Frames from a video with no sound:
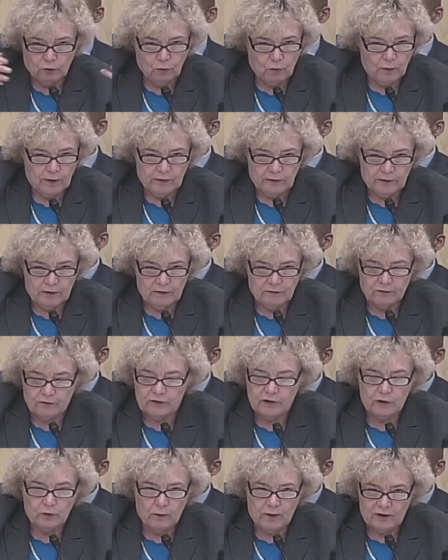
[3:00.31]
query for
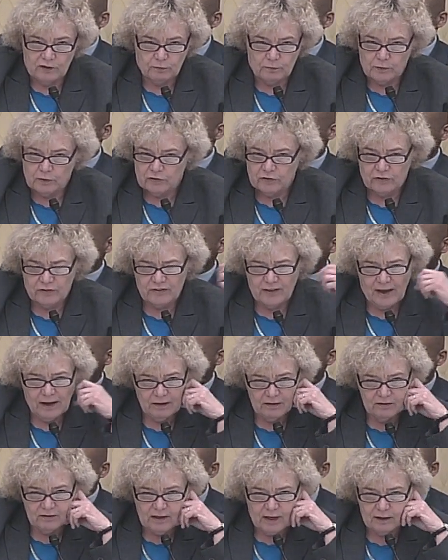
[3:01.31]
U.S. persons. How
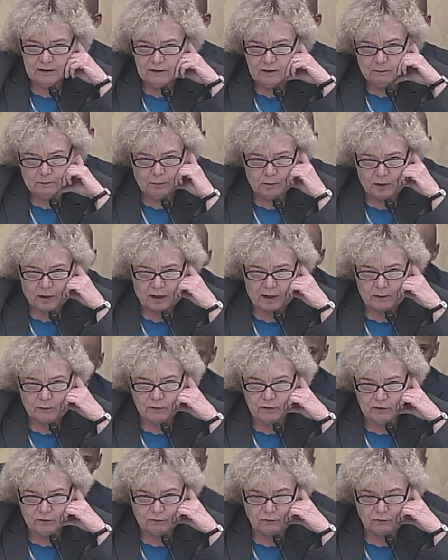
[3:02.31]
does that comply with the